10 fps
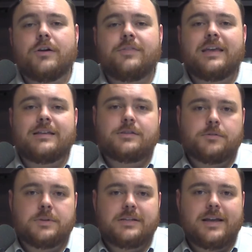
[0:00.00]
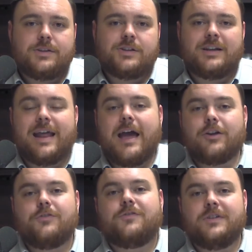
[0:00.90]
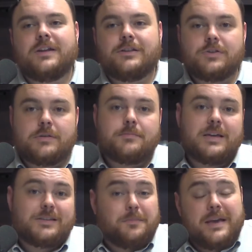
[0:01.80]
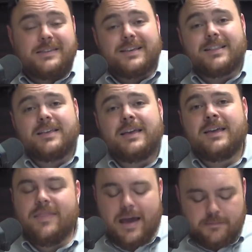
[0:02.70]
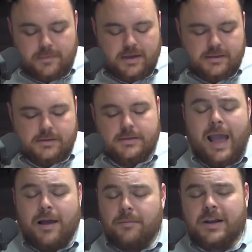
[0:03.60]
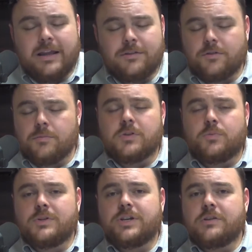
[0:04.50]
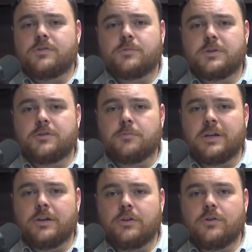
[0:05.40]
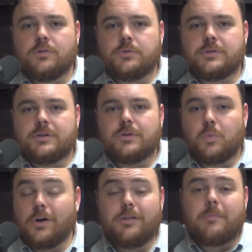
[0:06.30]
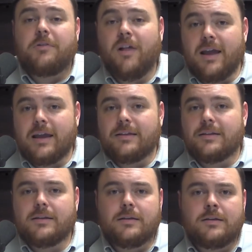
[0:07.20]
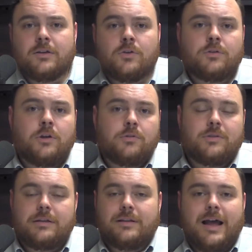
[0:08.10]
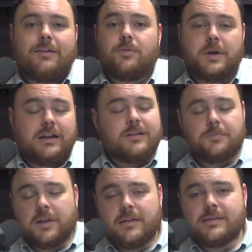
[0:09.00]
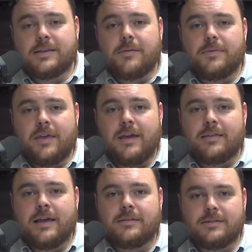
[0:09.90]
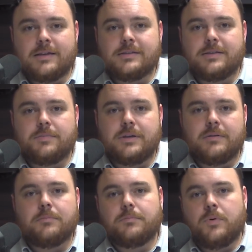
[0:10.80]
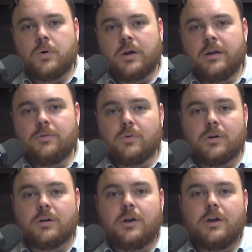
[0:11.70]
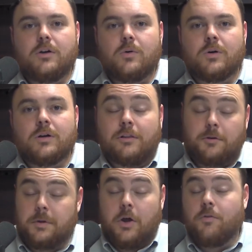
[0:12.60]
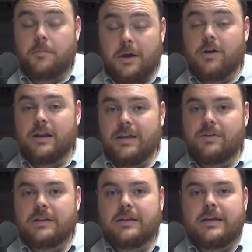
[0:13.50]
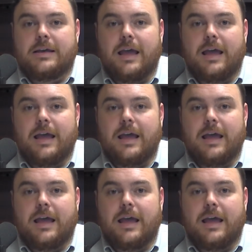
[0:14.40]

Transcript: of the instrumentation and how you fit into the mix. Basically, that means how many instruments, which instruments are being used, what are they playing? You'll note that not everybody is playing the same thing. That tends to be boring or a little bit overbearing even.